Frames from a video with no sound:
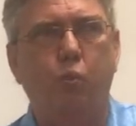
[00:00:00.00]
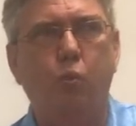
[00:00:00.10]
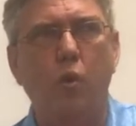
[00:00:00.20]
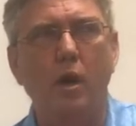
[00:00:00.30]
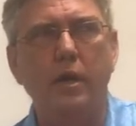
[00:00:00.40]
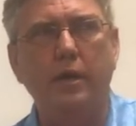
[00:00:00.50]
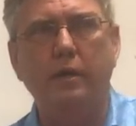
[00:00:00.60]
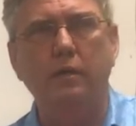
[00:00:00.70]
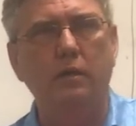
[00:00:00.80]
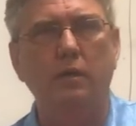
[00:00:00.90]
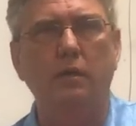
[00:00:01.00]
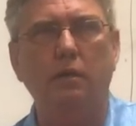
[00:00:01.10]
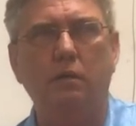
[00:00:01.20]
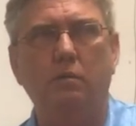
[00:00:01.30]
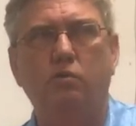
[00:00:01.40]
we didn't
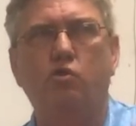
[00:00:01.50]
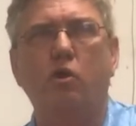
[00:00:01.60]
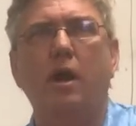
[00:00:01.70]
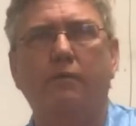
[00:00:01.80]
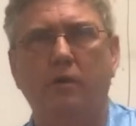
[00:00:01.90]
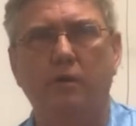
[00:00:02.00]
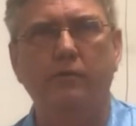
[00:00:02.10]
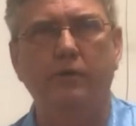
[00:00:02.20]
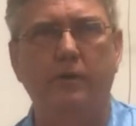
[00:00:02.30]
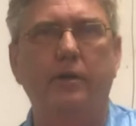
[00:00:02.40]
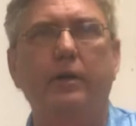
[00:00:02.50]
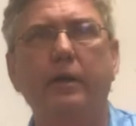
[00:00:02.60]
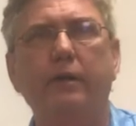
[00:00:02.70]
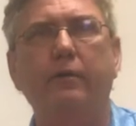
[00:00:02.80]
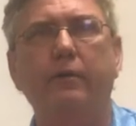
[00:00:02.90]
travel over there and
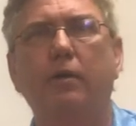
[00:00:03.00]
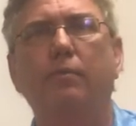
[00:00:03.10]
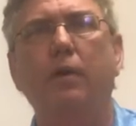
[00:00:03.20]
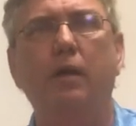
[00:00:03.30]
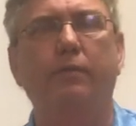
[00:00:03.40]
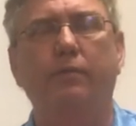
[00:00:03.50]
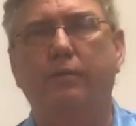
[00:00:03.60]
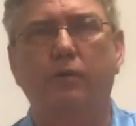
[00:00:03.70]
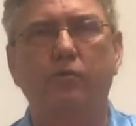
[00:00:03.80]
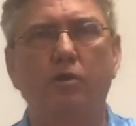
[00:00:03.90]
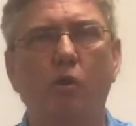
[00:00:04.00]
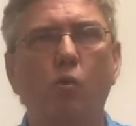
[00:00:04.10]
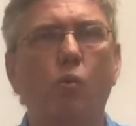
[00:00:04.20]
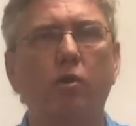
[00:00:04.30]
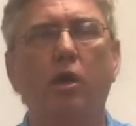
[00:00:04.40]
hear them. There's
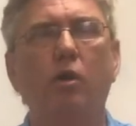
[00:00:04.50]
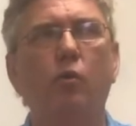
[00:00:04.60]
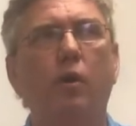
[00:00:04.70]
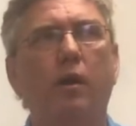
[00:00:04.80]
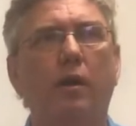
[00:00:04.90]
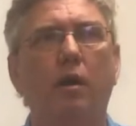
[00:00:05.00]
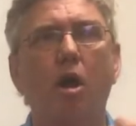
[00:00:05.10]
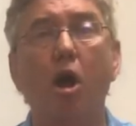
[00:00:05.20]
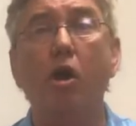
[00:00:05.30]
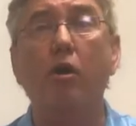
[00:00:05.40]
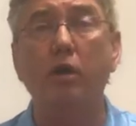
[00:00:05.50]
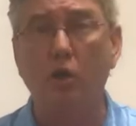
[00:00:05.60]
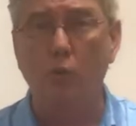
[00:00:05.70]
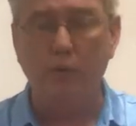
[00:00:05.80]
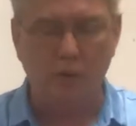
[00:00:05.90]
no
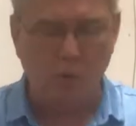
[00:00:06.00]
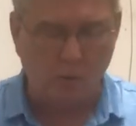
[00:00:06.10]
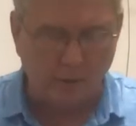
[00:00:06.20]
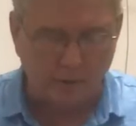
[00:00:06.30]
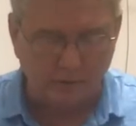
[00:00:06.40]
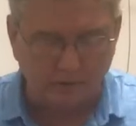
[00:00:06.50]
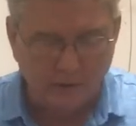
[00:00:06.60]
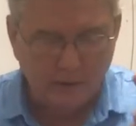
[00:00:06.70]
audio recordings.